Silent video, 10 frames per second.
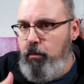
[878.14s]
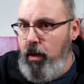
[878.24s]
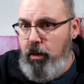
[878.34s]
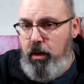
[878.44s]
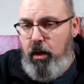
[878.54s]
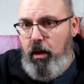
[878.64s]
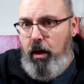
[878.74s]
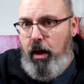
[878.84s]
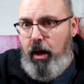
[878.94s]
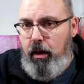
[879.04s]
maybe
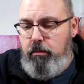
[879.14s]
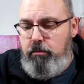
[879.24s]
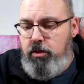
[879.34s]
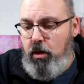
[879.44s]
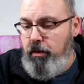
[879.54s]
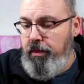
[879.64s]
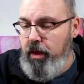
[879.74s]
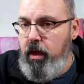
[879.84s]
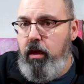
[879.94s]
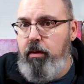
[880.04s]
start
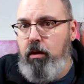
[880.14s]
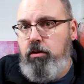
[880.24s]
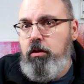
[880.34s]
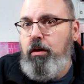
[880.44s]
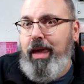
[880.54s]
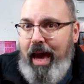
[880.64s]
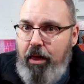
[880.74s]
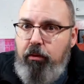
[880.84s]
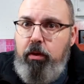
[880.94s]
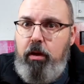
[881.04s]
thinking about or start
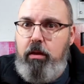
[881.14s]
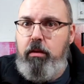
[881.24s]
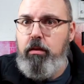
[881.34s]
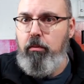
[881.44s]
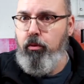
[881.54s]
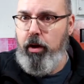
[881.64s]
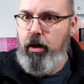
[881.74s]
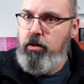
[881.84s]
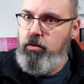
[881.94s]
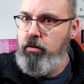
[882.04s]
gathering the
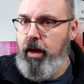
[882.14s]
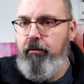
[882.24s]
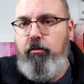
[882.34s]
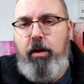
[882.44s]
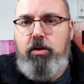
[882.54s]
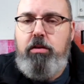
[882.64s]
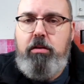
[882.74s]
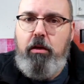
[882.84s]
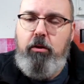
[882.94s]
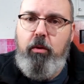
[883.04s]
prayers or the affirmations
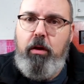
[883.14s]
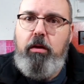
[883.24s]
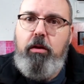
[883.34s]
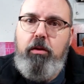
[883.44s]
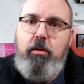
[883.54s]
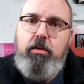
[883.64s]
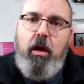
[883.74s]
that you want to use.